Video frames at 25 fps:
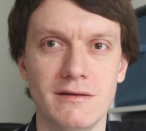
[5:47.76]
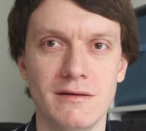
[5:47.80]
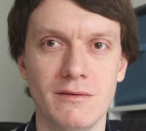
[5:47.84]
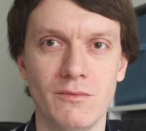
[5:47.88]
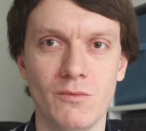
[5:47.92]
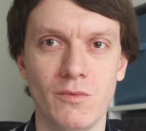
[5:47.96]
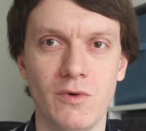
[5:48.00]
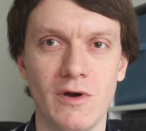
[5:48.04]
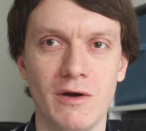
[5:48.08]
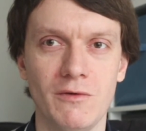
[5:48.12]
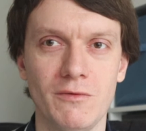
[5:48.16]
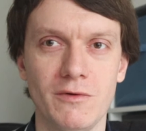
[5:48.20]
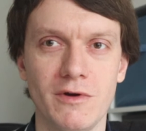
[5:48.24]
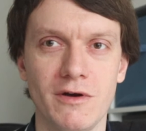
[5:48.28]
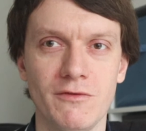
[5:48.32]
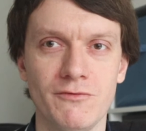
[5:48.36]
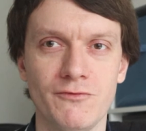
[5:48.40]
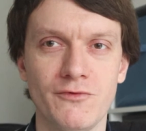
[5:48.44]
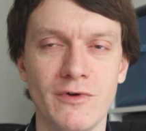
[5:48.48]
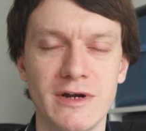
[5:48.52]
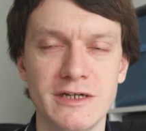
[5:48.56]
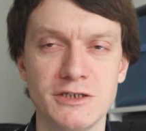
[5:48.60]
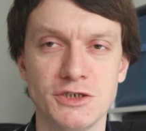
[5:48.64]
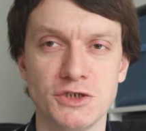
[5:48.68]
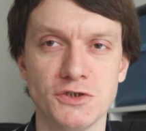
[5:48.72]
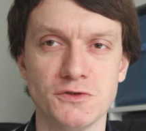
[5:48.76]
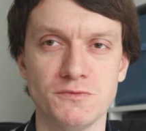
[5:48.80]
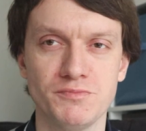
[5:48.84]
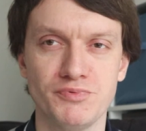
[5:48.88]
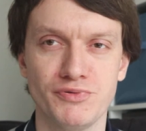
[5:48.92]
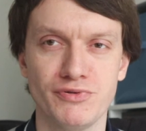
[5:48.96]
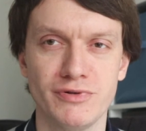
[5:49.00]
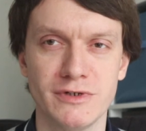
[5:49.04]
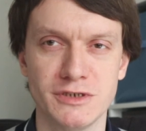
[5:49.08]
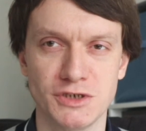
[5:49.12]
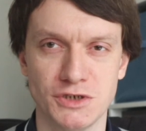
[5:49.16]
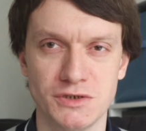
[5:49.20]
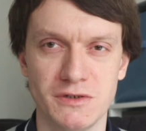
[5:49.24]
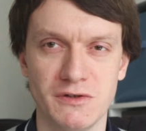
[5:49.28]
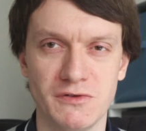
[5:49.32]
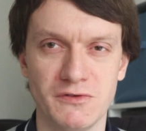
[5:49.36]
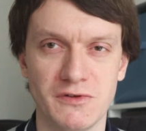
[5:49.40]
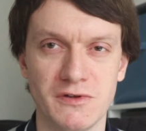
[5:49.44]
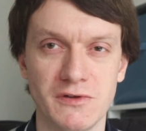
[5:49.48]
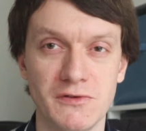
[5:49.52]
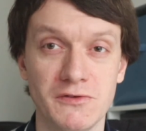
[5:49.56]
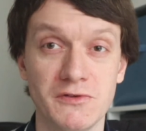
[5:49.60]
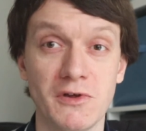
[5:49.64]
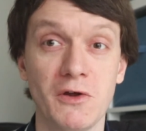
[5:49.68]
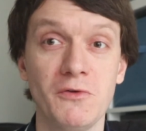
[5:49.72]
racial
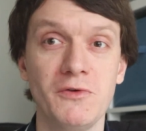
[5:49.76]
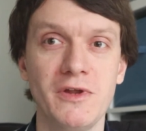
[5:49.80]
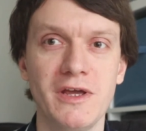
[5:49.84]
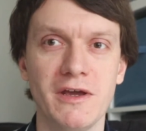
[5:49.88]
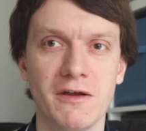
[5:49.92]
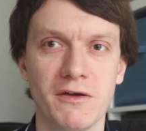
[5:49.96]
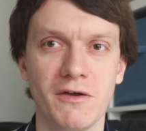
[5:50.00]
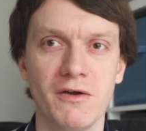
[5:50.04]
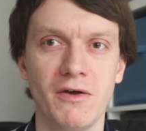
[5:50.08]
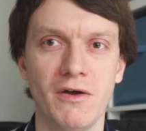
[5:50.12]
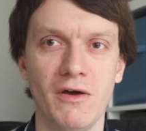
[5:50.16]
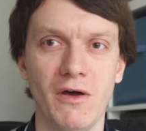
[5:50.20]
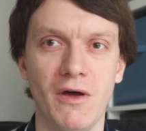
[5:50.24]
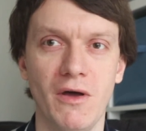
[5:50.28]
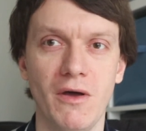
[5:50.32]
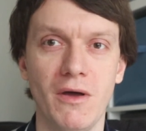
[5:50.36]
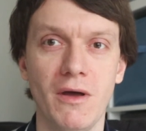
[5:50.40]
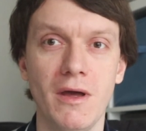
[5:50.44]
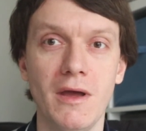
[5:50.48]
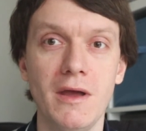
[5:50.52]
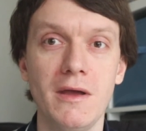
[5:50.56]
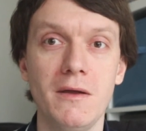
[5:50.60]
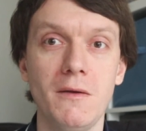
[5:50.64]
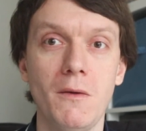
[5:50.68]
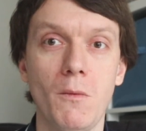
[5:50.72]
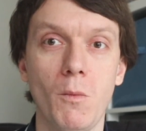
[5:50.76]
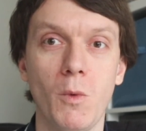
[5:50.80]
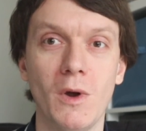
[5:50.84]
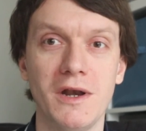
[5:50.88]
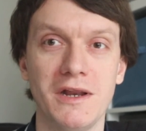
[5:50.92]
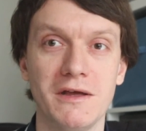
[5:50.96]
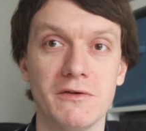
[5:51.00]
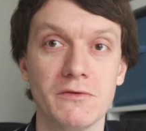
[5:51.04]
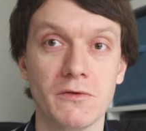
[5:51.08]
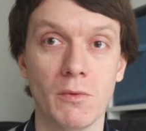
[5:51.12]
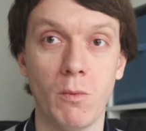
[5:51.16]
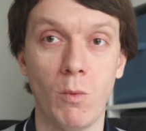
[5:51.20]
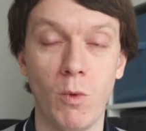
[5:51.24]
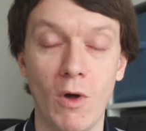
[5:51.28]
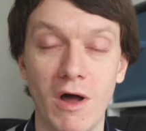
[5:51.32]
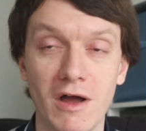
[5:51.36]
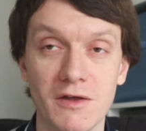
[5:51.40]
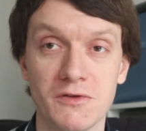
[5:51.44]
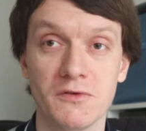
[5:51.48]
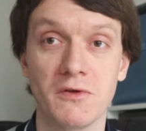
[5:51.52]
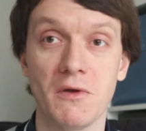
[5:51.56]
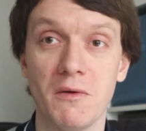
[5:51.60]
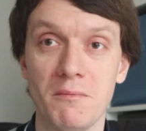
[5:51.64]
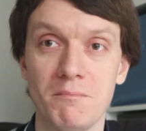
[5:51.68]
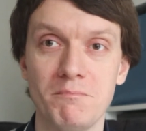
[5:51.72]
prejudices only occur when it's
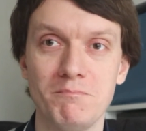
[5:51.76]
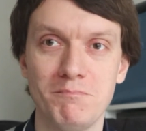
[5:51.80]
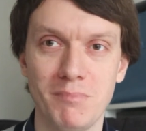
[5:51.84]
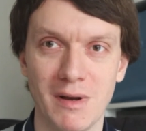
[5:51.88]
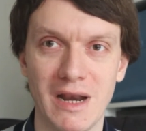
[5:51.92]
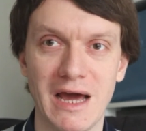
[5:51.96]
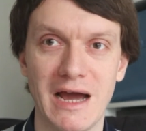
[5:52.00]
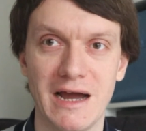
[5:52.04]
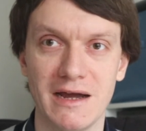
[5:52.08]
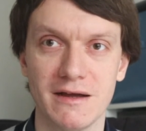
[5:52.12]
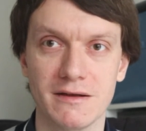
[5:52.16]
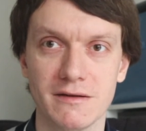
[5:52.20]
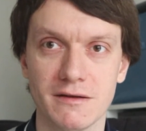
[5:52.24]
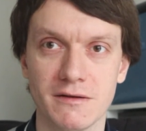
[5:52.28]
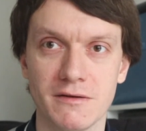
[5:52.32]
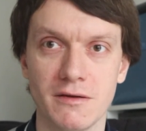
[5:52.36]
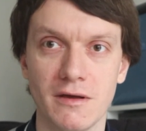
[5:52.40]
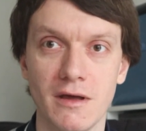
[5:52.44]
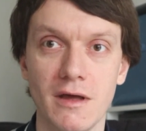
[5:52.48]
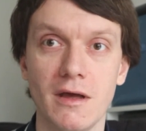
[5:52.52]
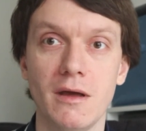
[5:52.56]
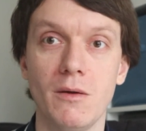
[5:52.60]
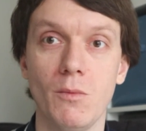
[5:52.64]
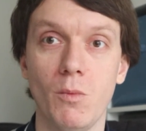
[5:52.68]
white on black.